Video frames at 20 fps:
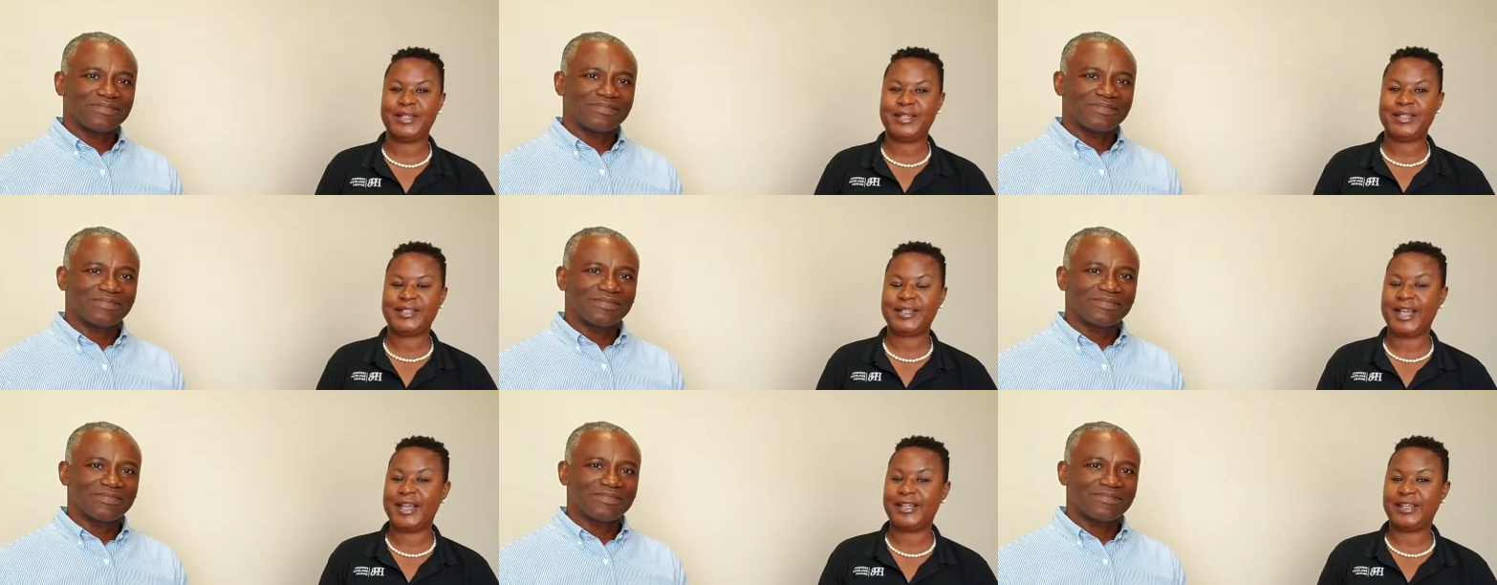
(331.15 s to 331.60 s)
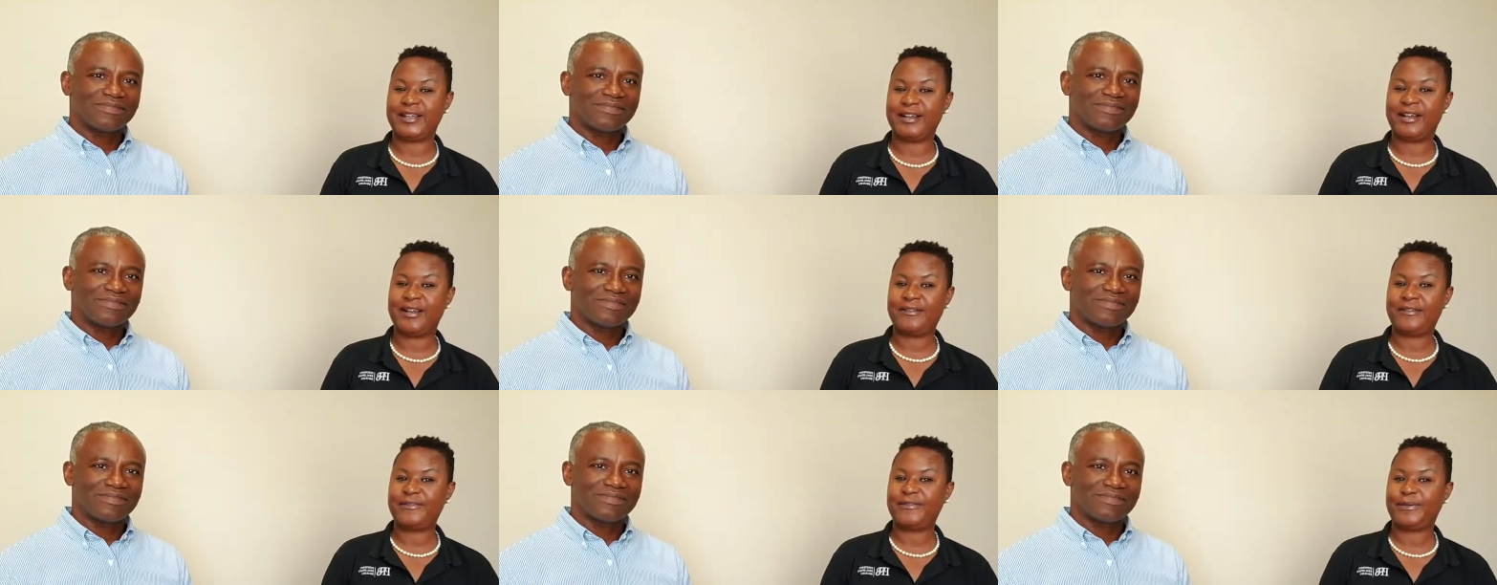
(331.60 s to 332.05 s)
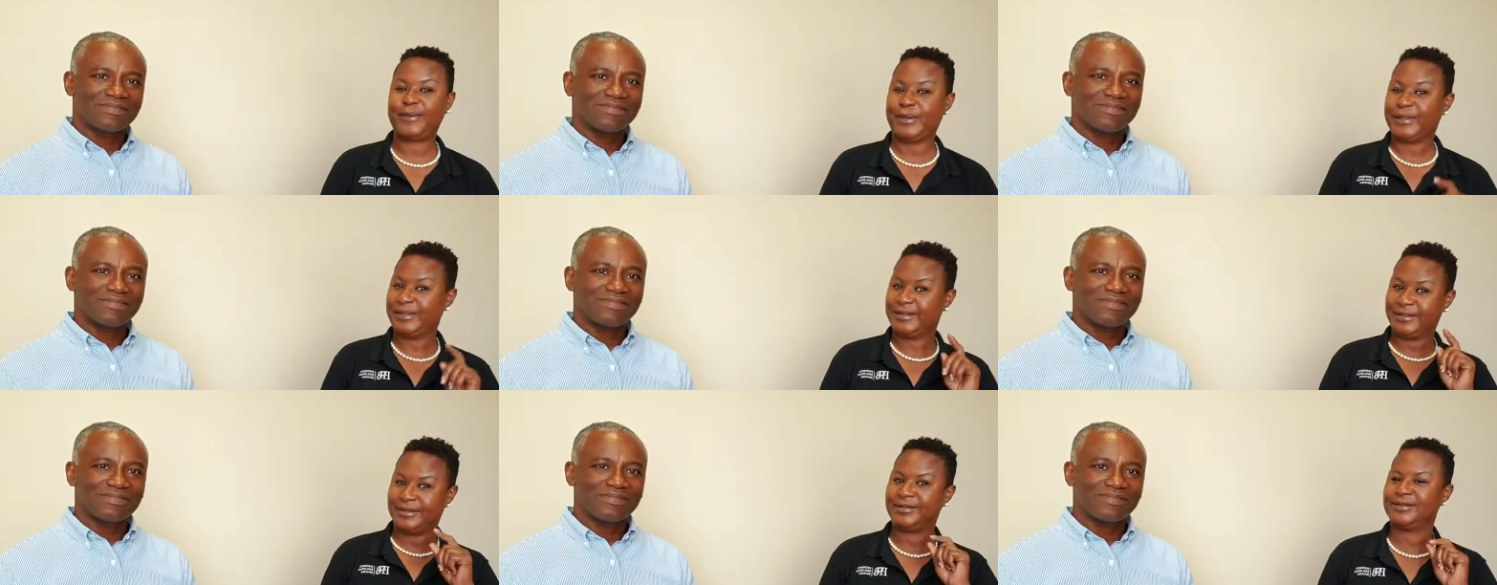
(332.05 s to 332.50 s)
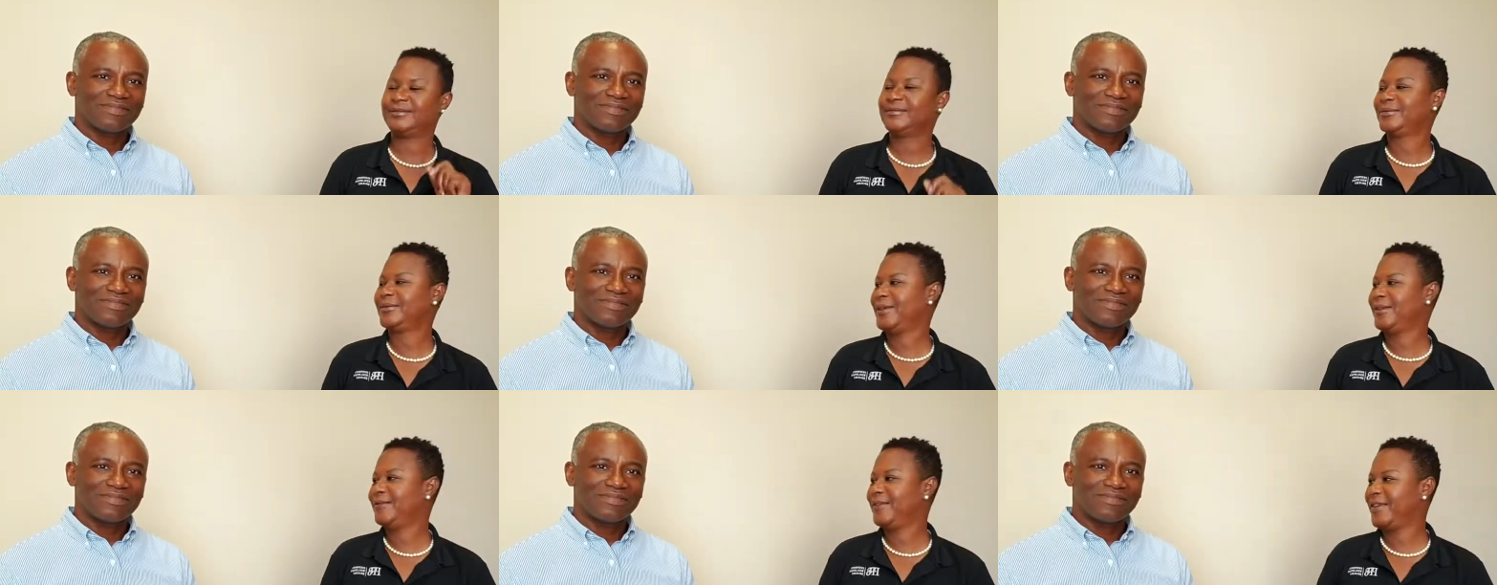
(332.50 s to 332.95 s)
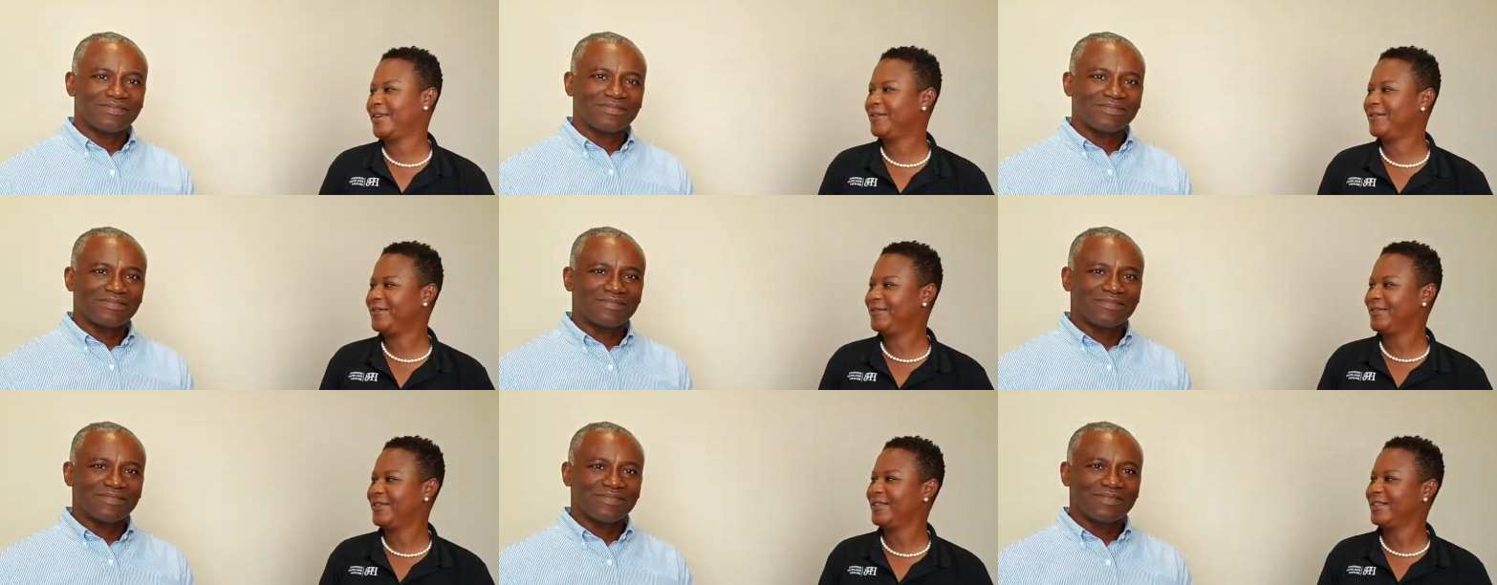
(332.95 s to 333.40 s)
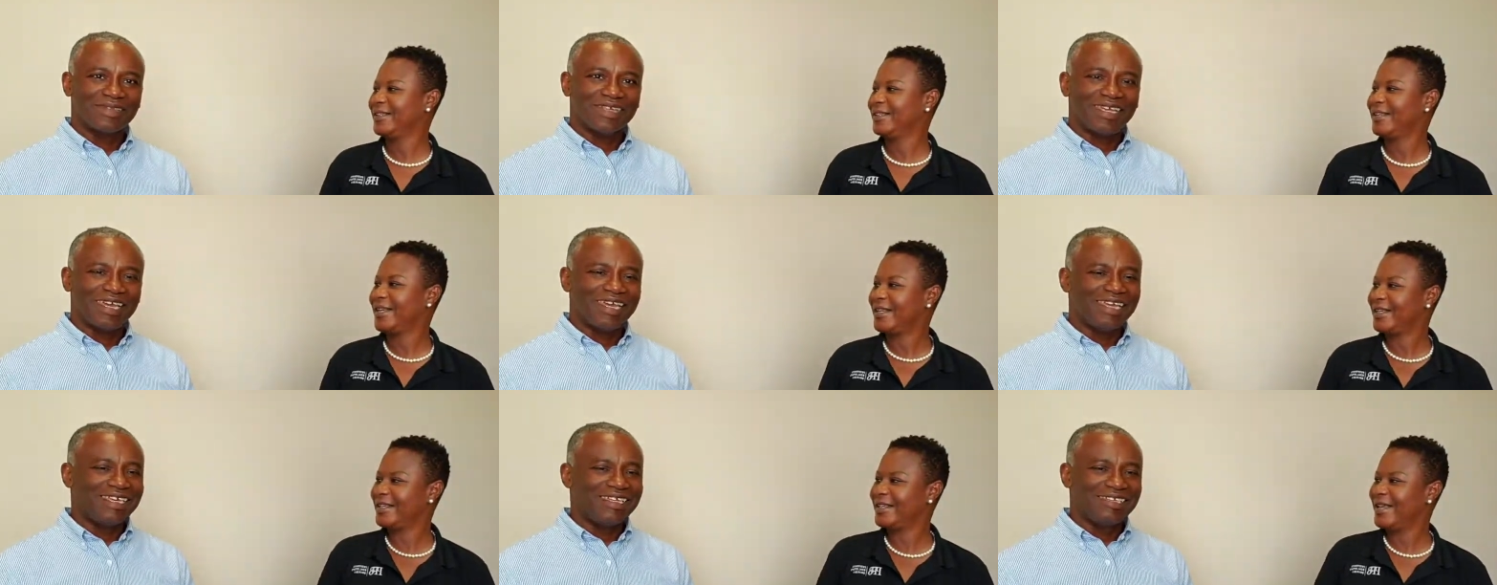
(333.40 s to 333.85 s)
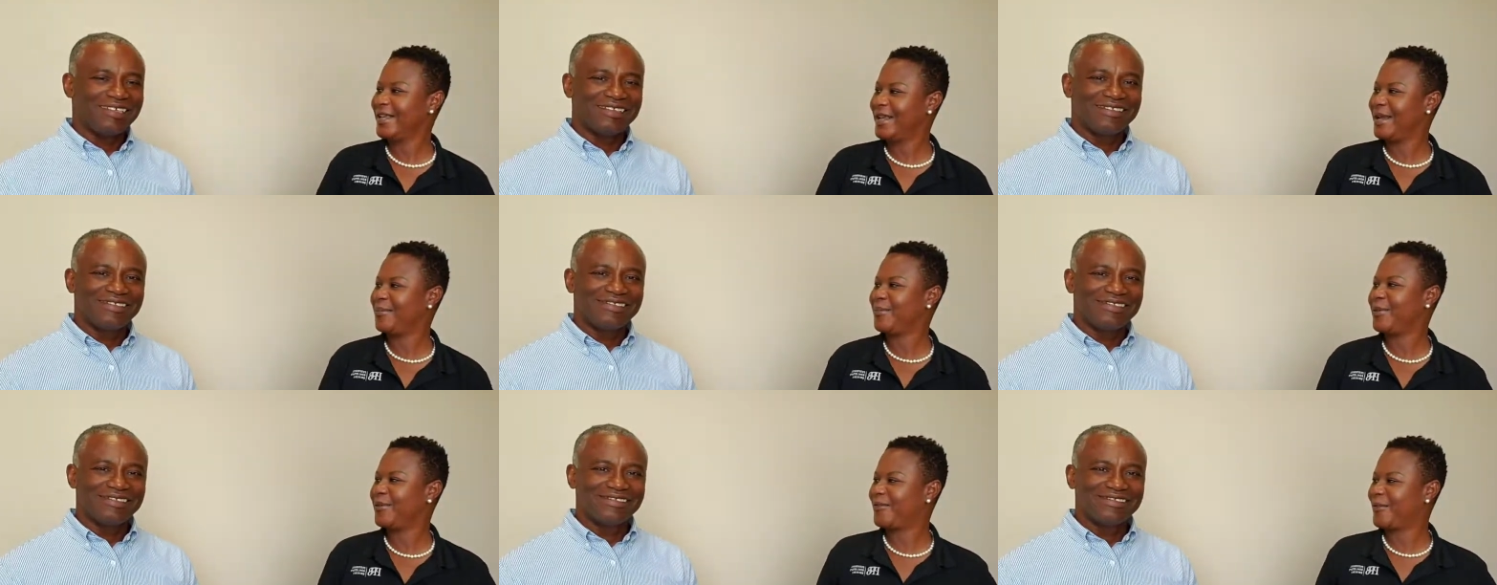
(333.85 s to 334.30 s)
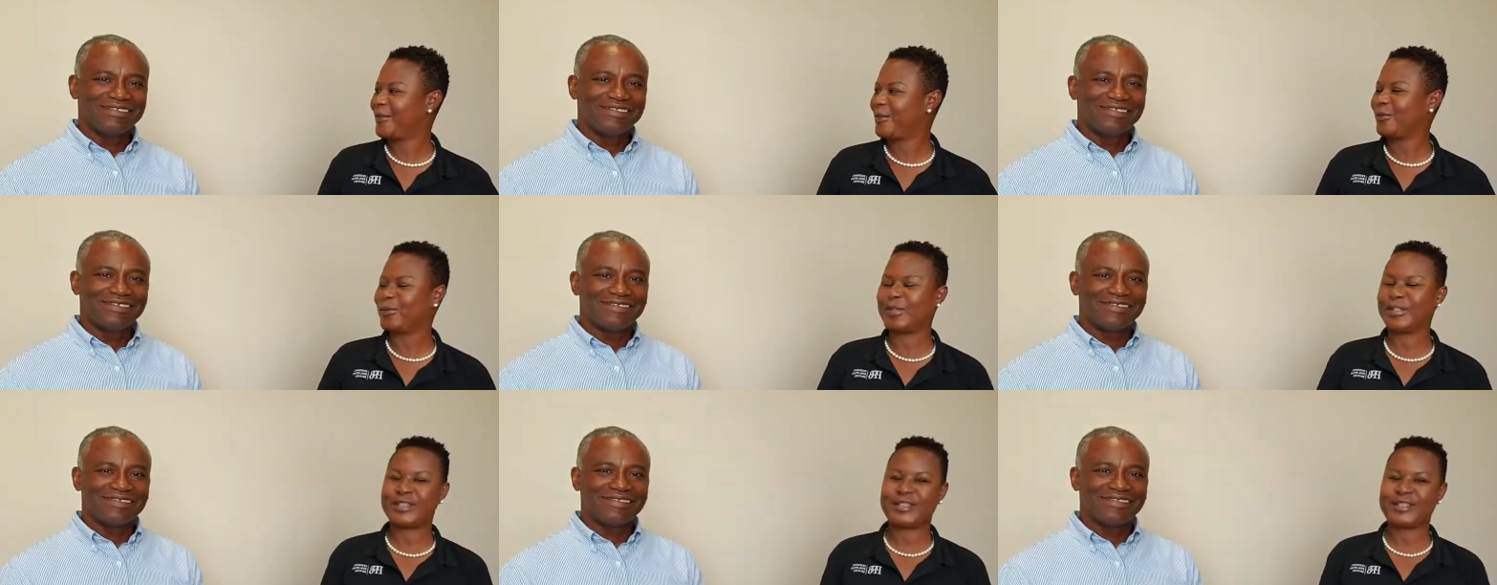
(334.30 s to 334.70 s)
Speaker 1: Signing off with Viv. Cunningham, Preferred Real